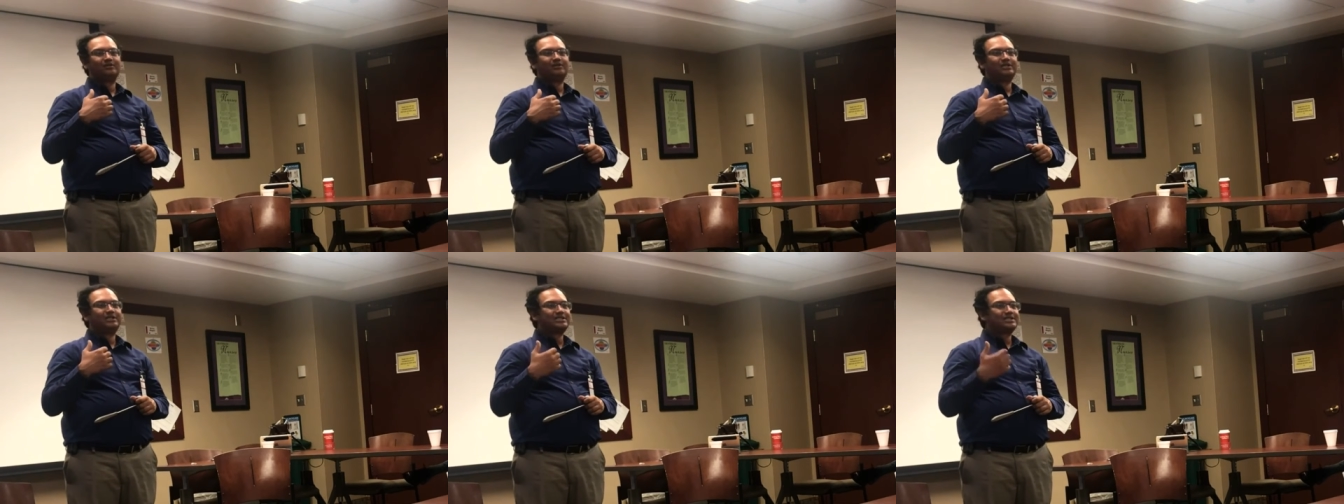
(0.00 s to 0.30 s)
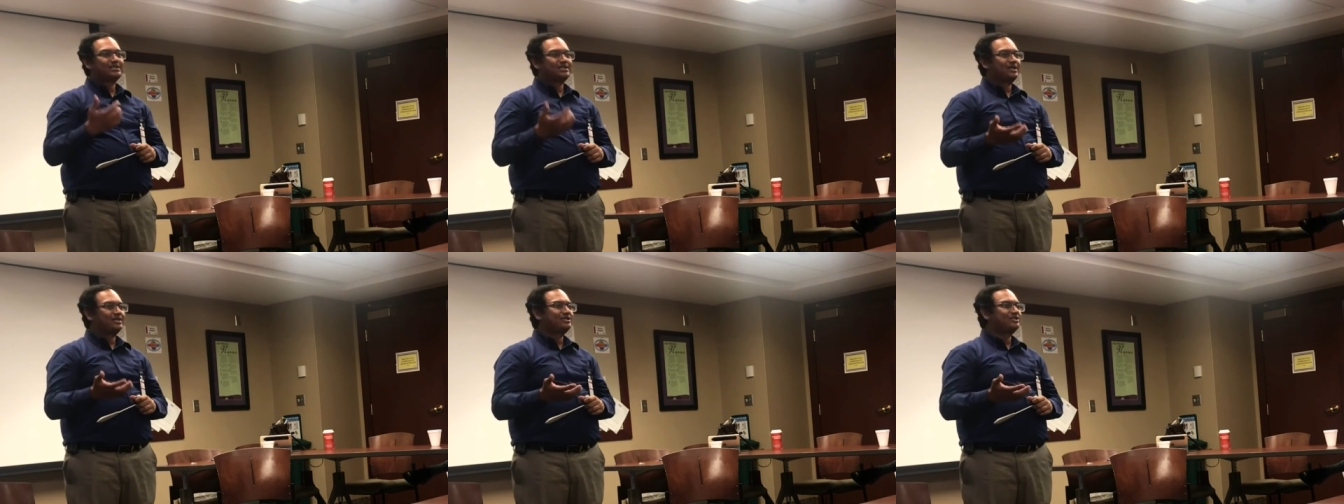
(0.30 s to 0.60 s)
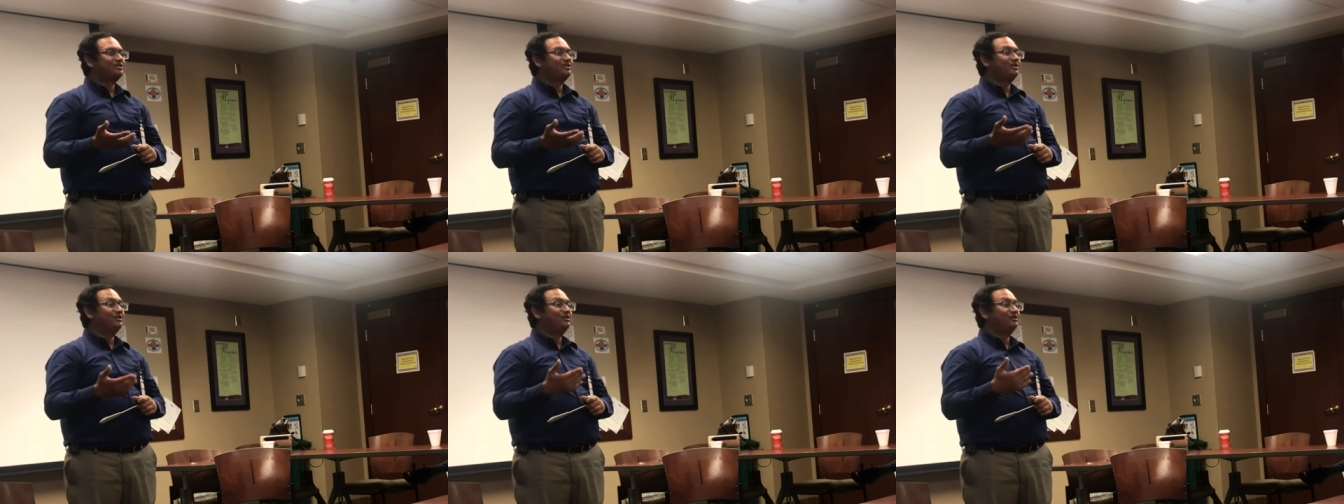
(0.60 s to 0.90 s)

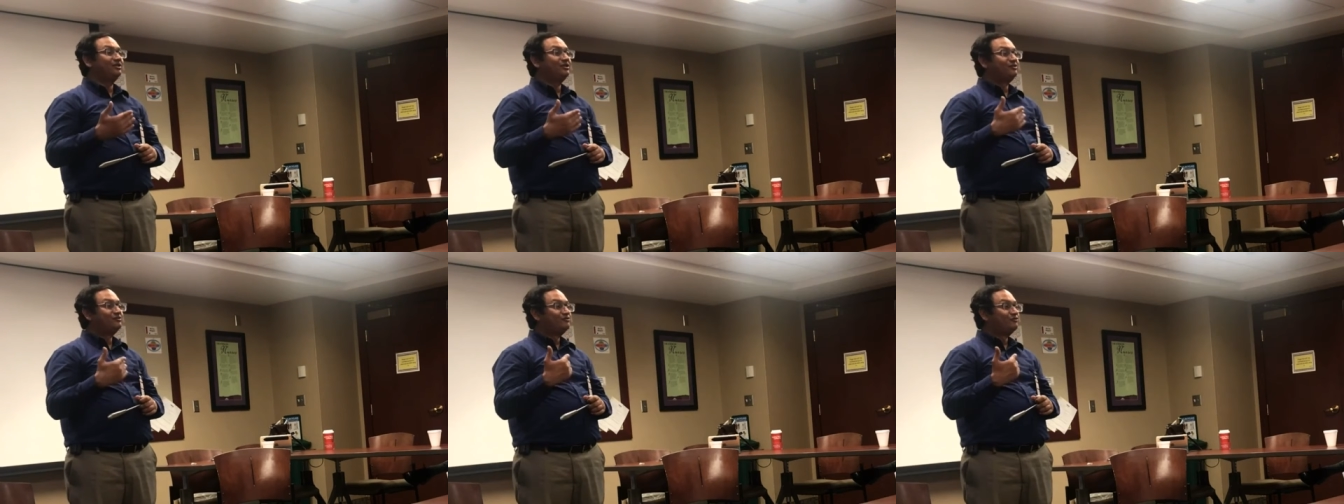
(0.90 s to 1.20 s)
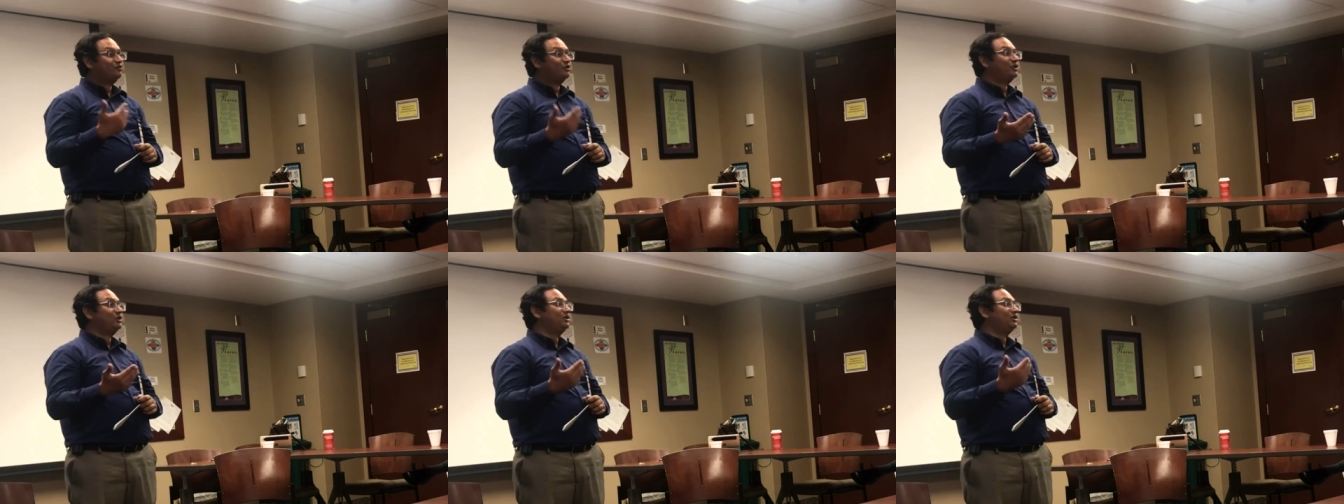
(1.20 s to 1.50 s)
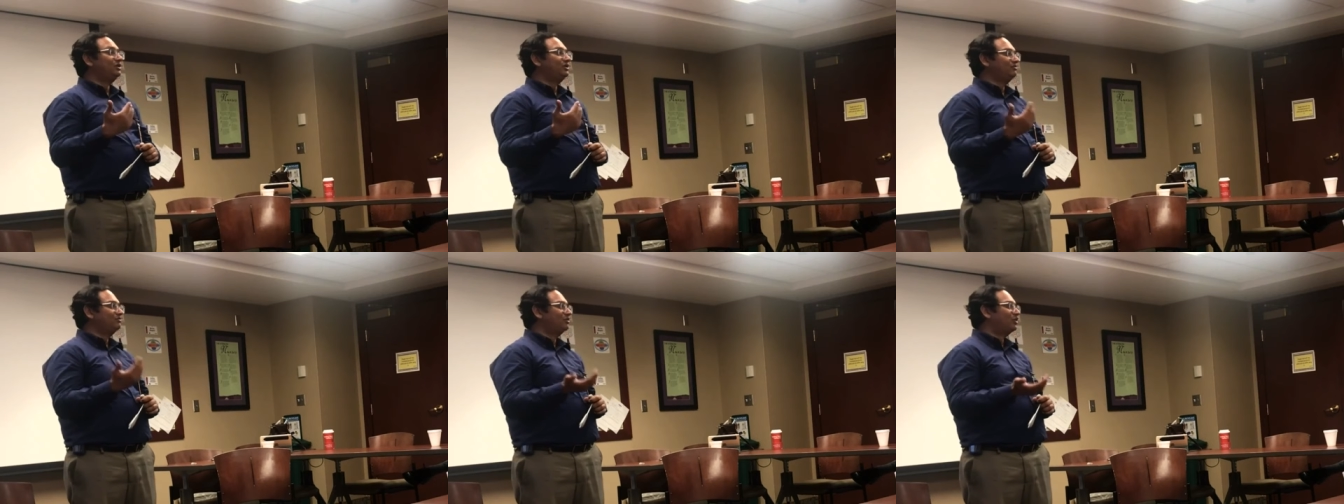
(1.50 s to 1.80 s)
discussed the
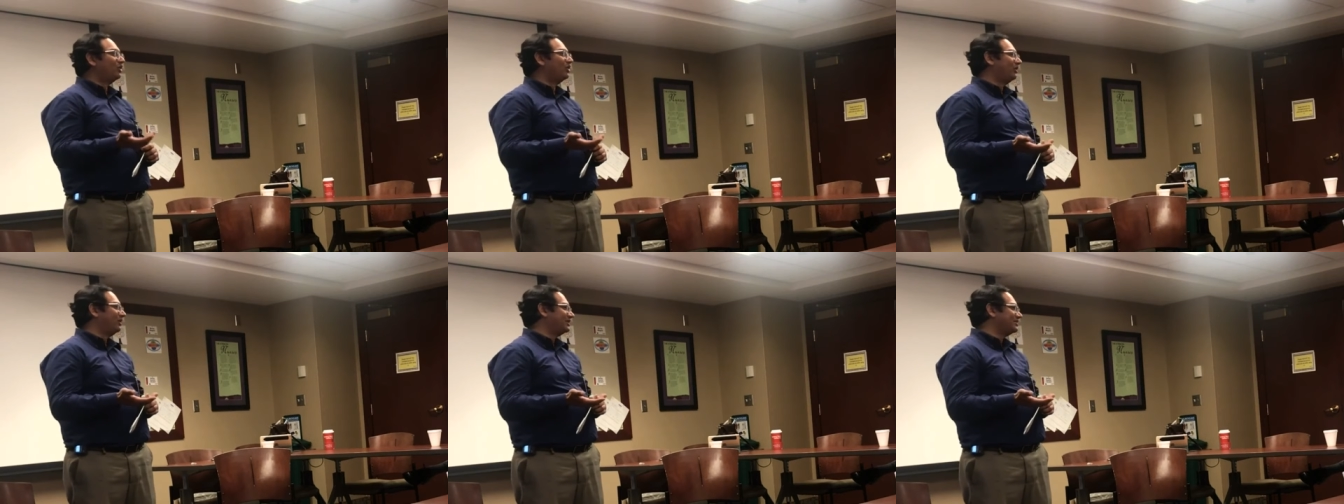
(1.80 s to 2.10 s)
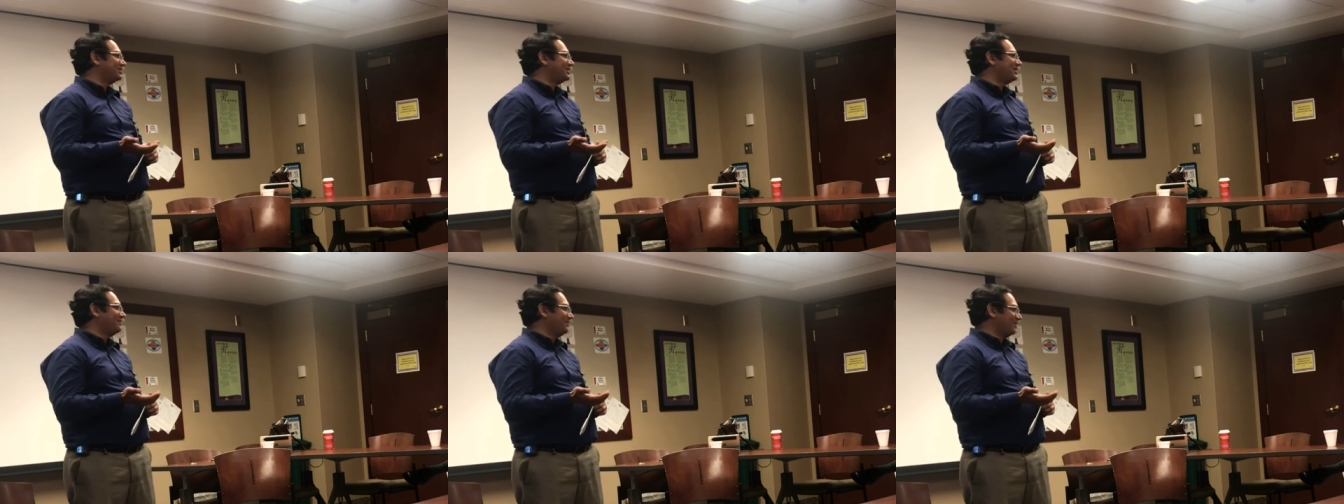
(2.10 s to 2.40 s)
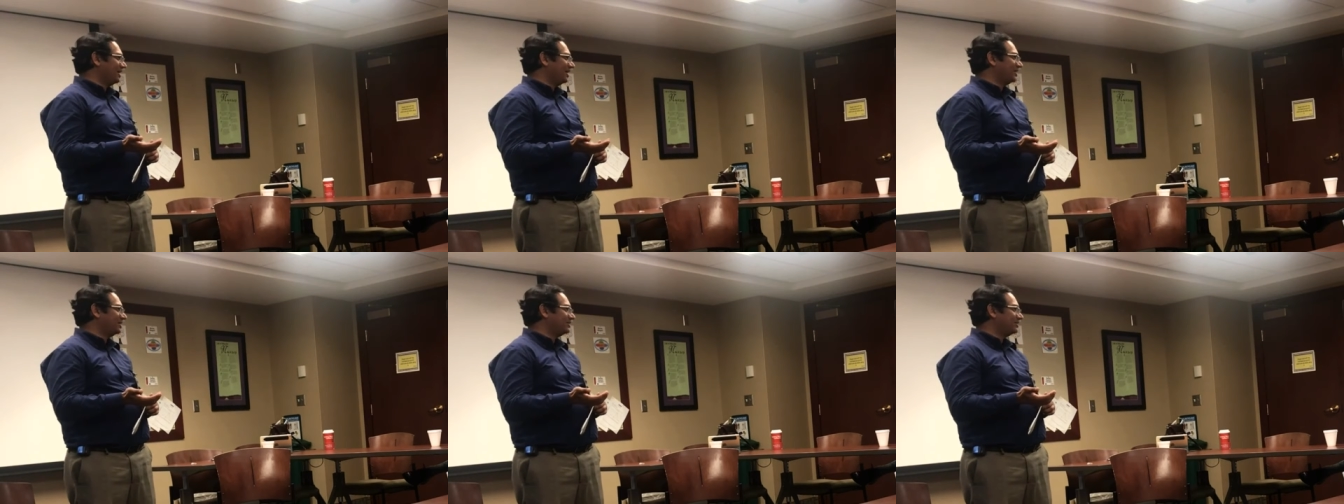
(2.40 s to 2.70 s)
full motor exam
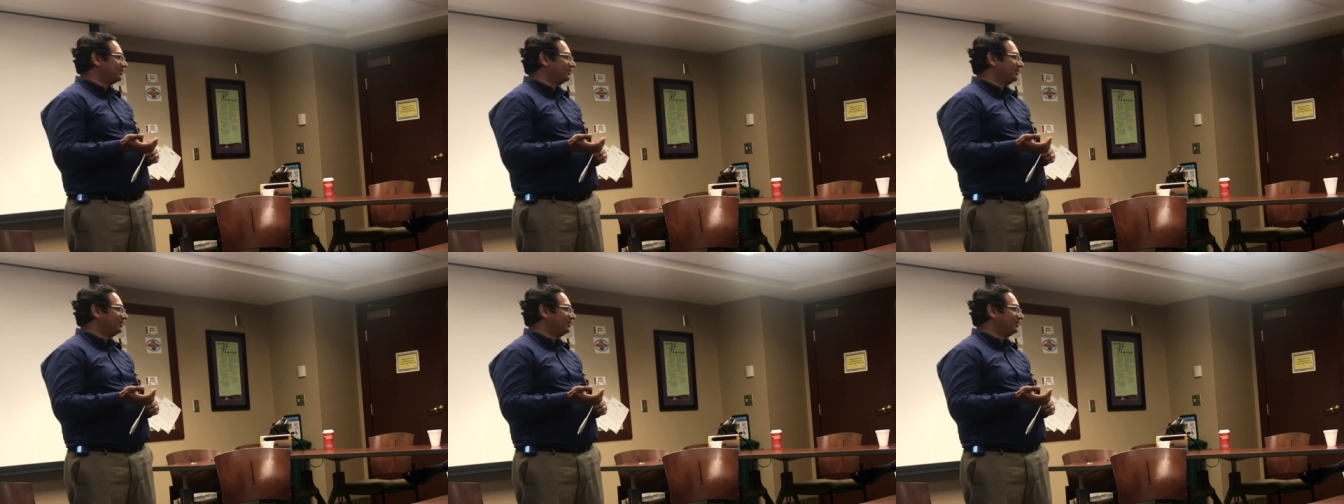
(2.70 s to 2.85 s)
yet.